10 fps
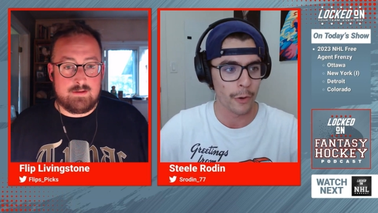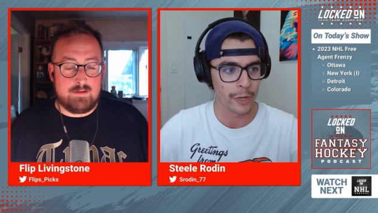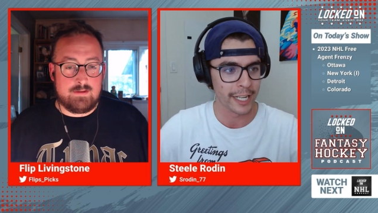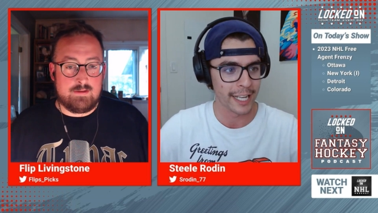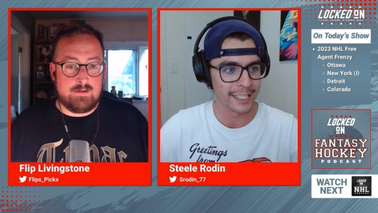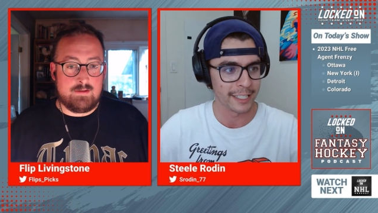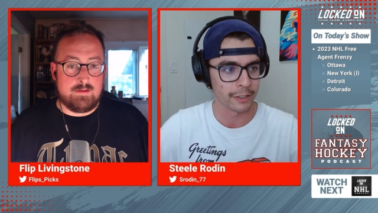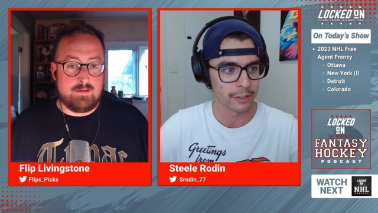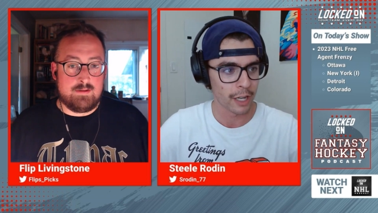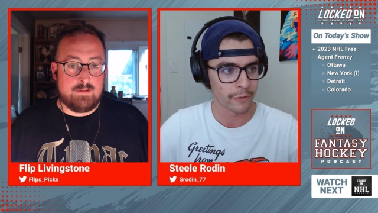Speaker 1: going to get a deal
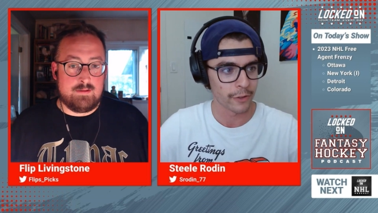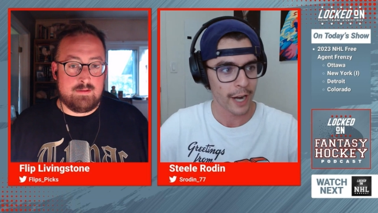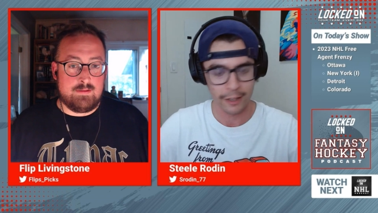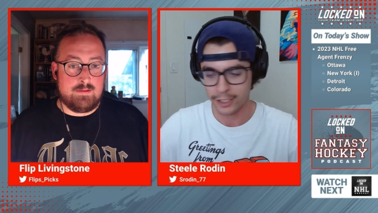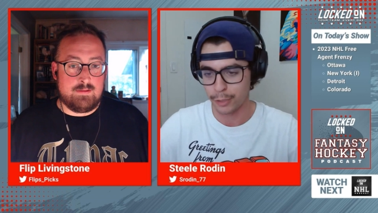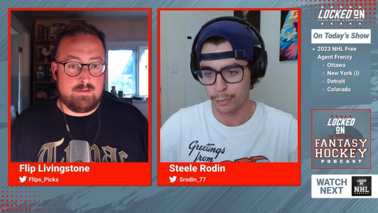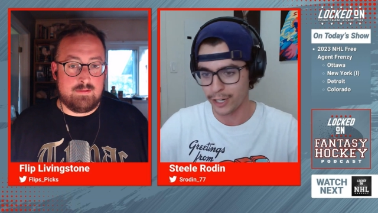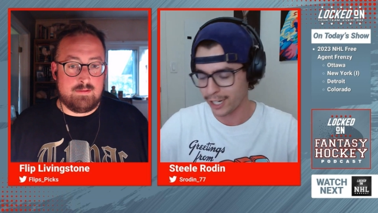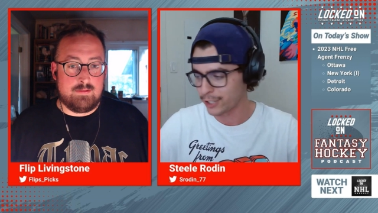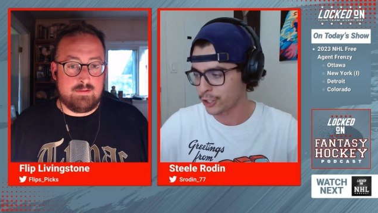done for Alex bring.
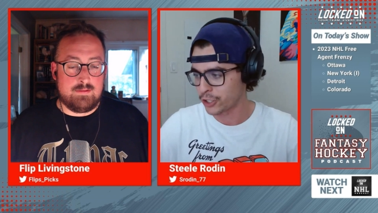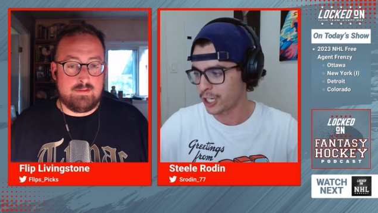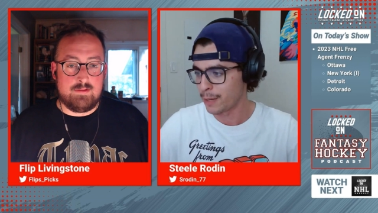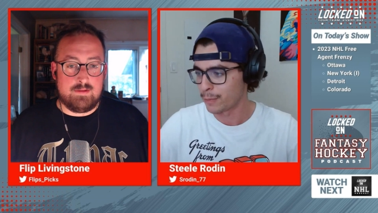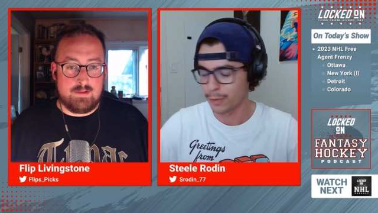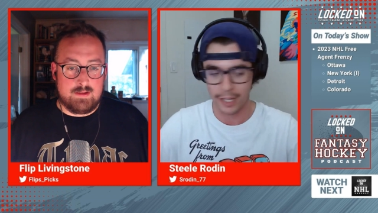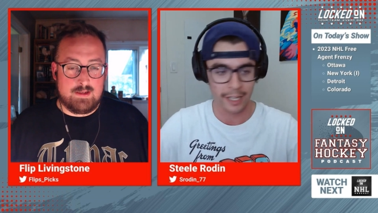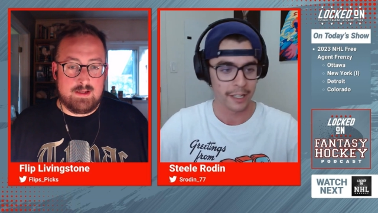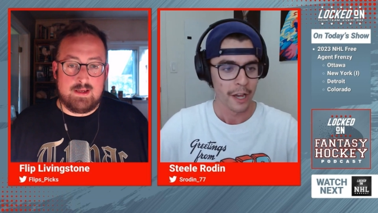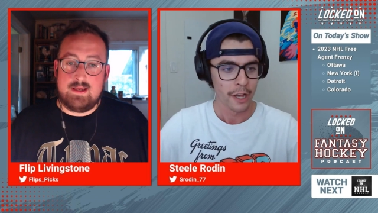It just seems like
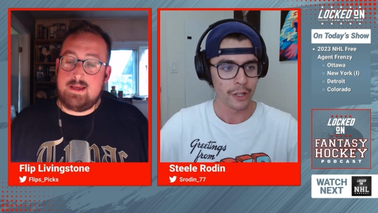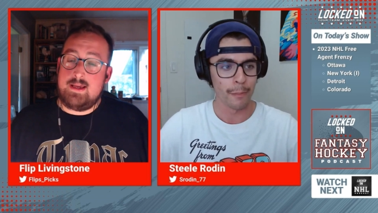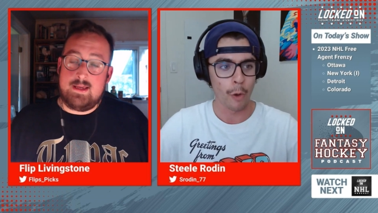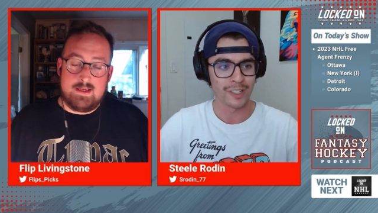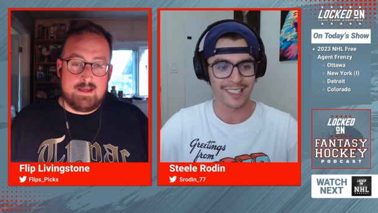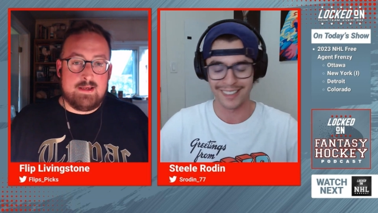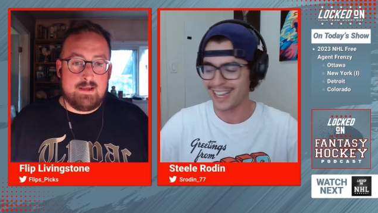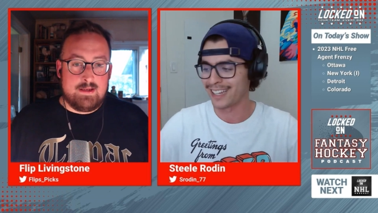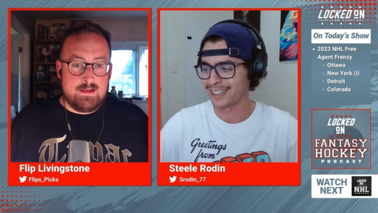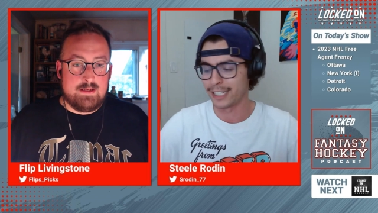the most
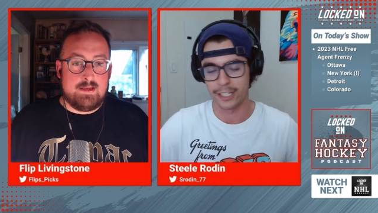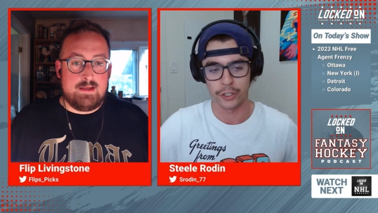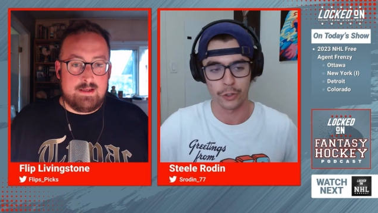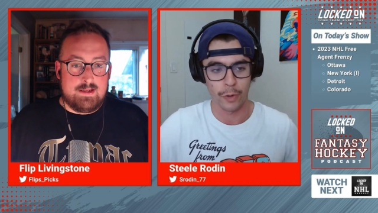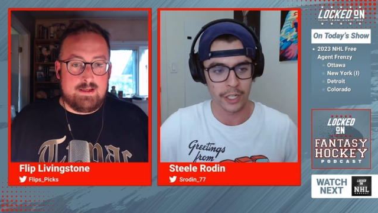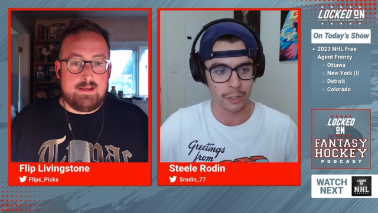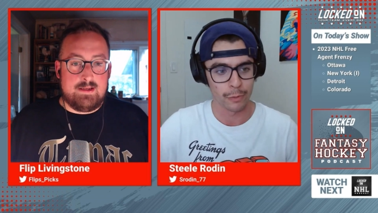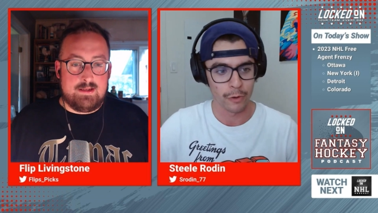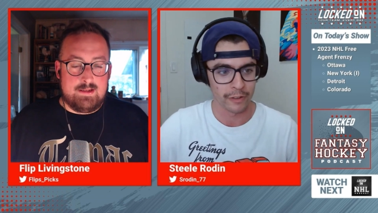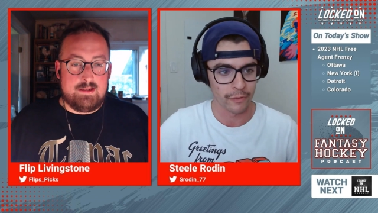likely situation
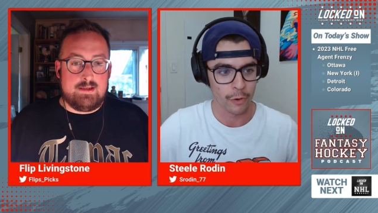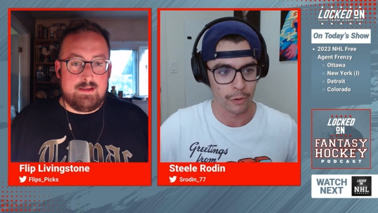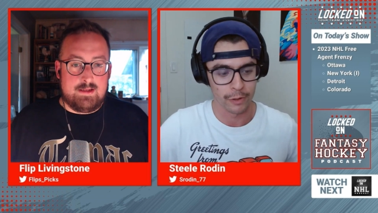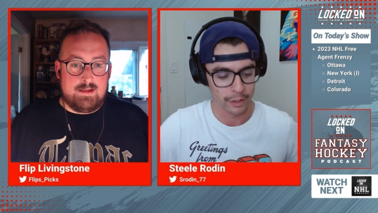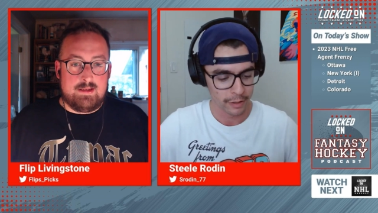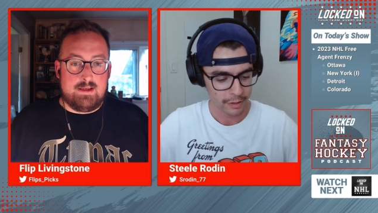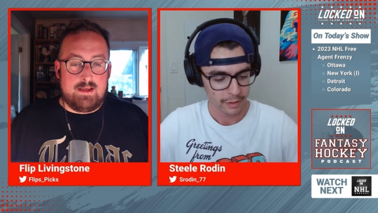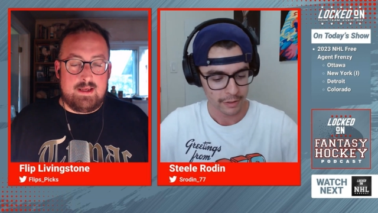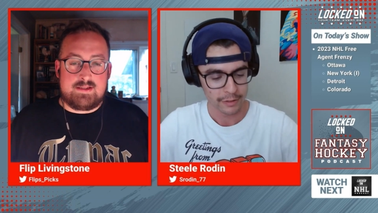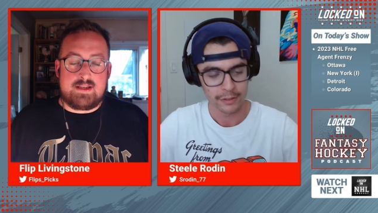moving forward
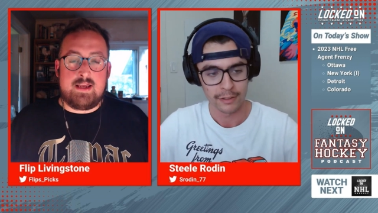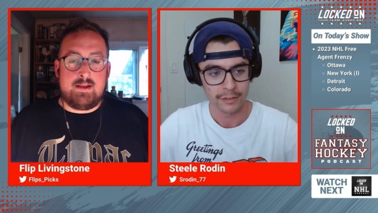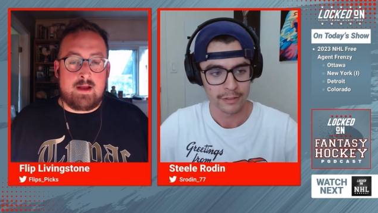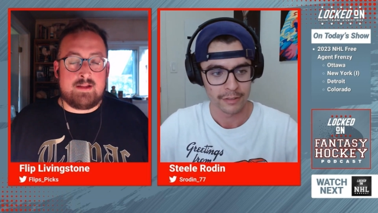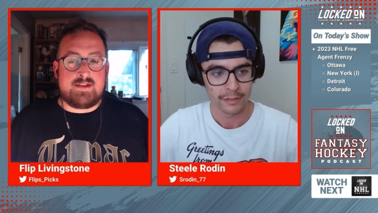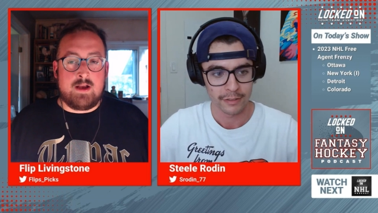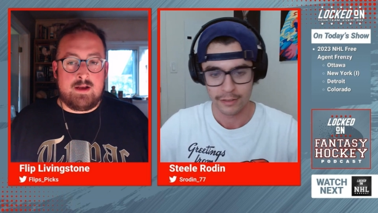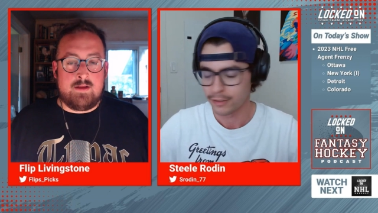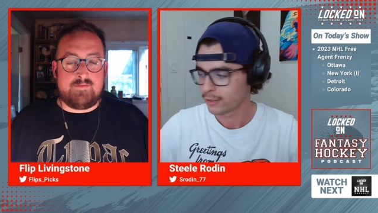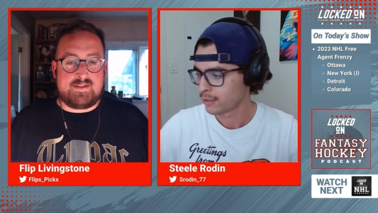
Speaker 2: it's hit a ton
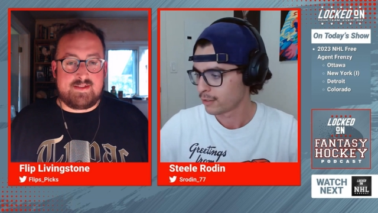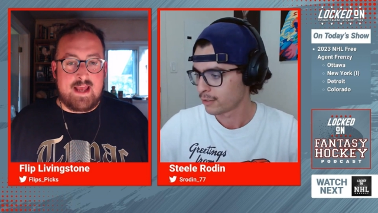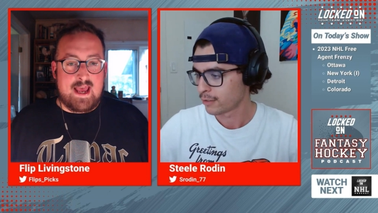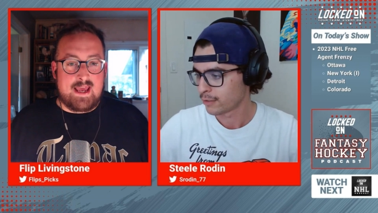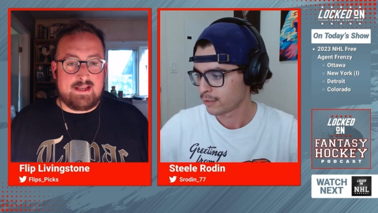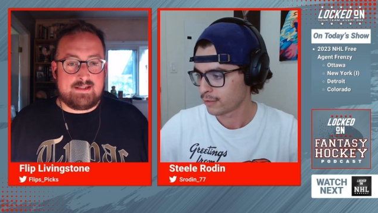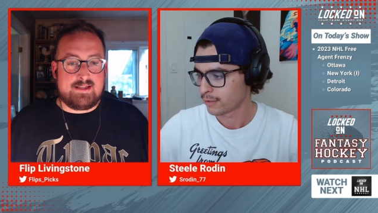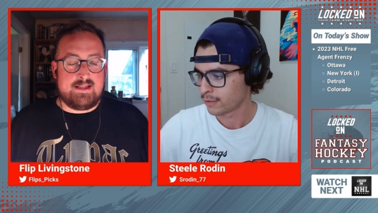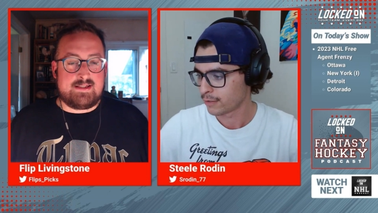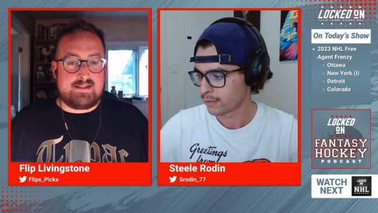of snags.
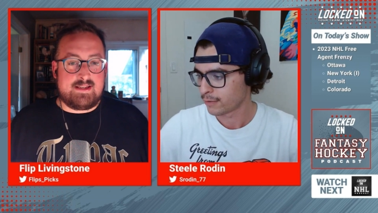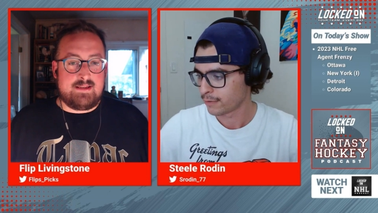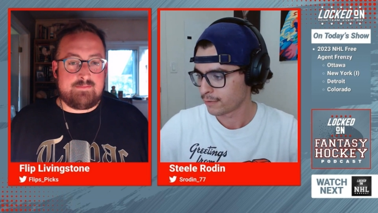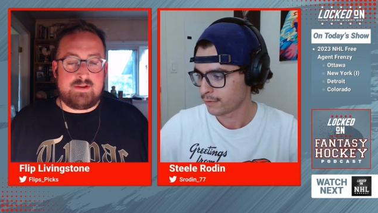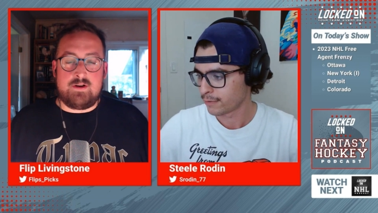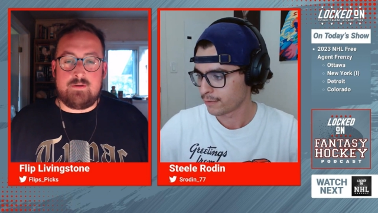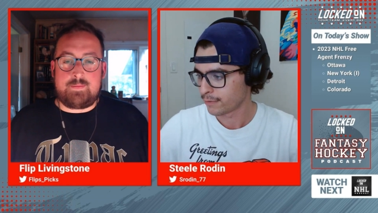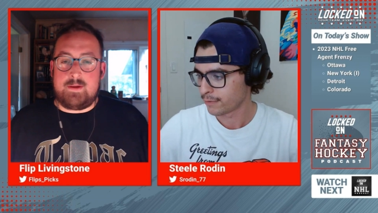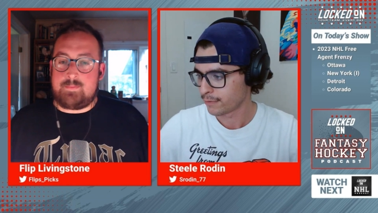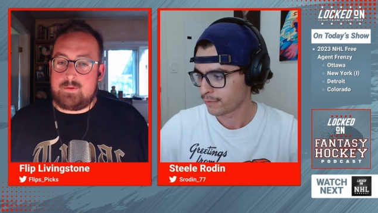It seemed, you know,
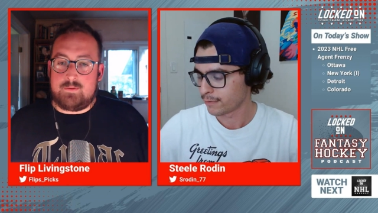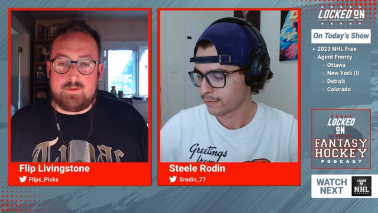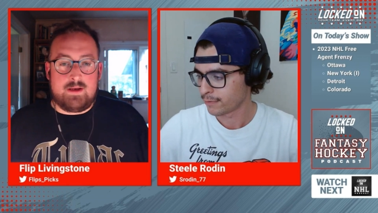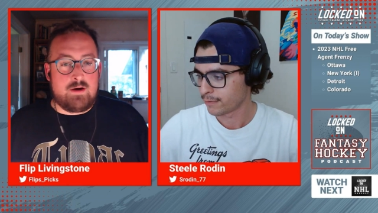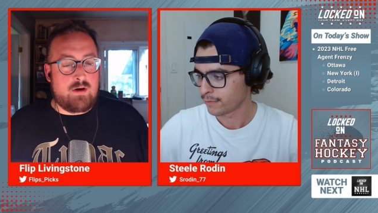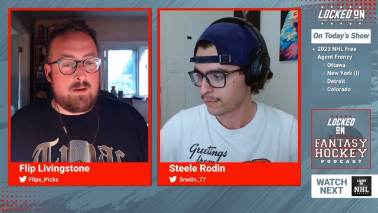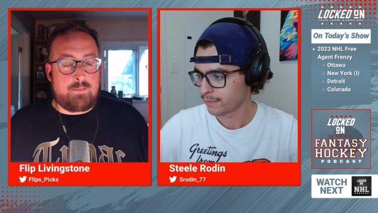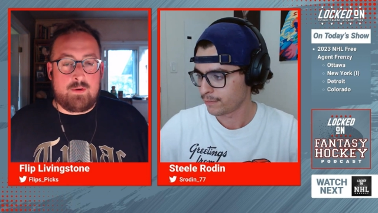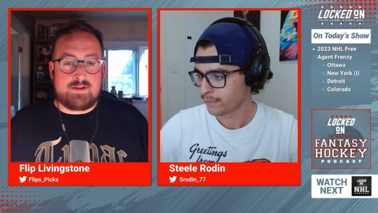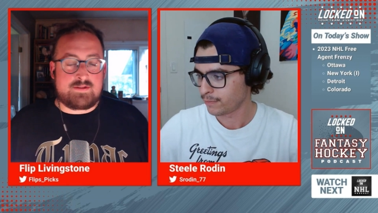people we know our
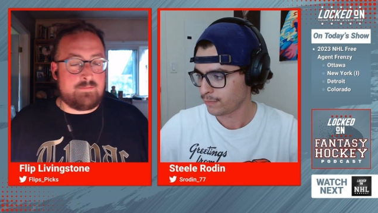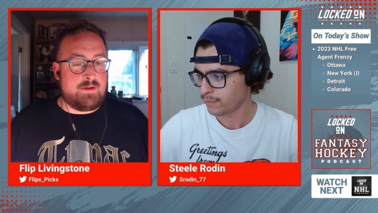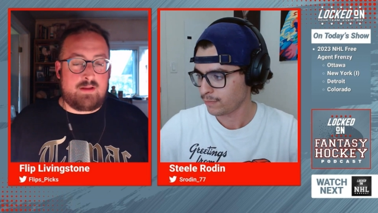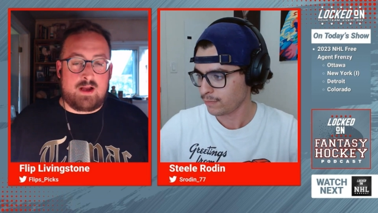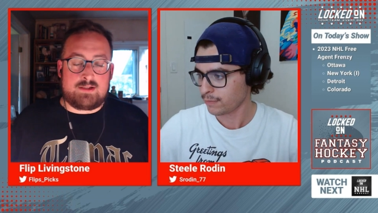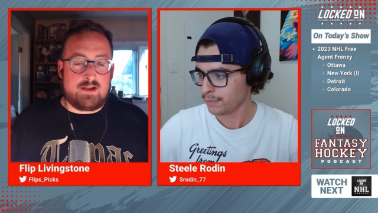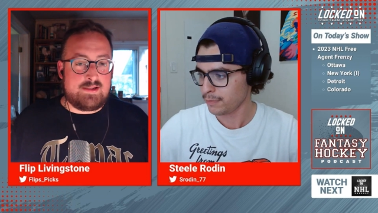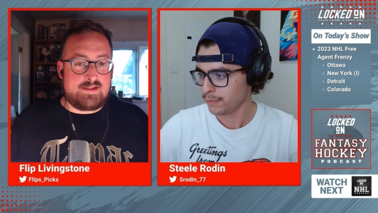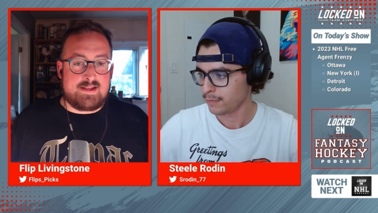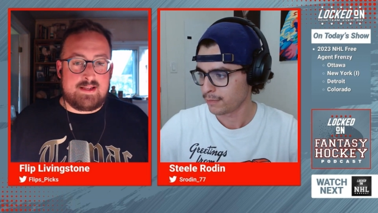boys from the Locked On
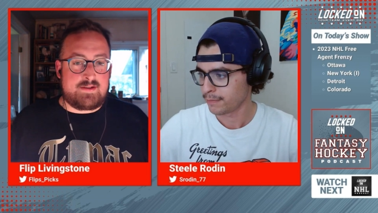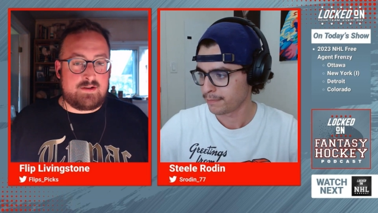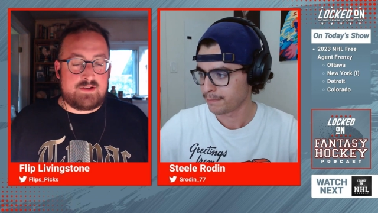Sens are